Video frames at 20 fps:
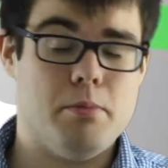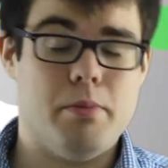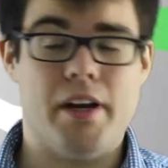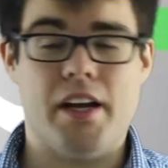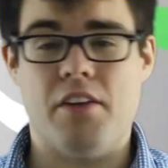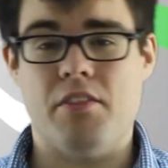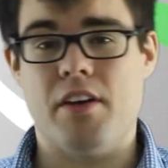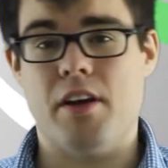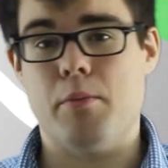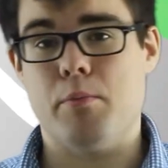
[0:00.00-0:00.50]
by
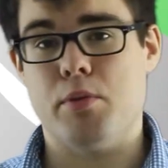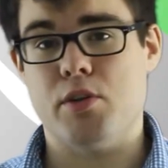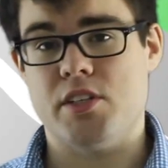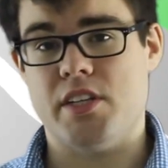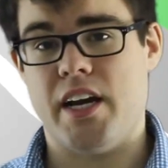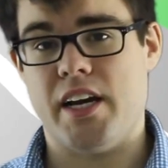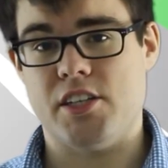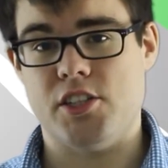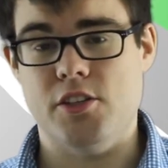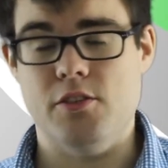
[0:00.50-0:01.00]
giving it
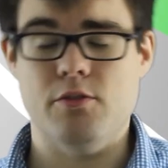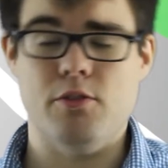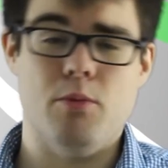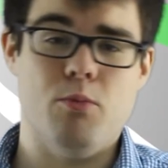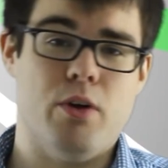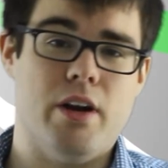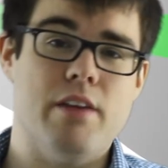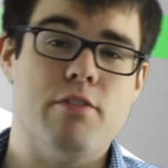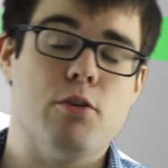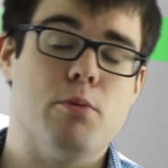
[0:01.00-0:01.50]
protection from
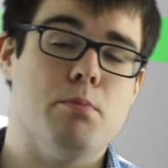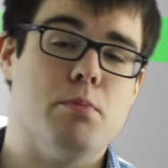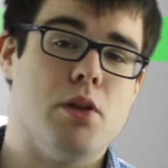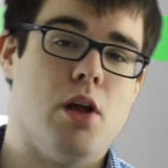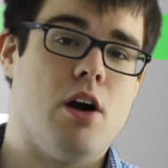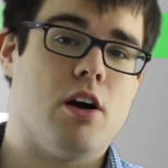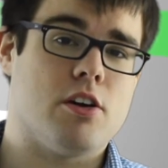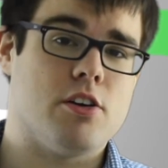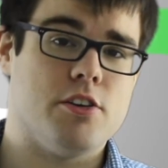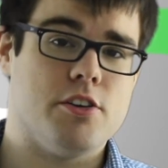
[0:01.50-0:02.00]
whatever
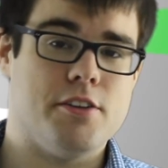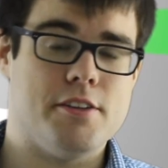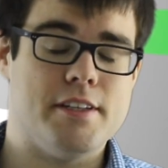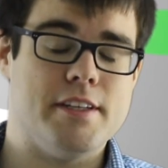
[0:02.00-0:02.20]
blocker you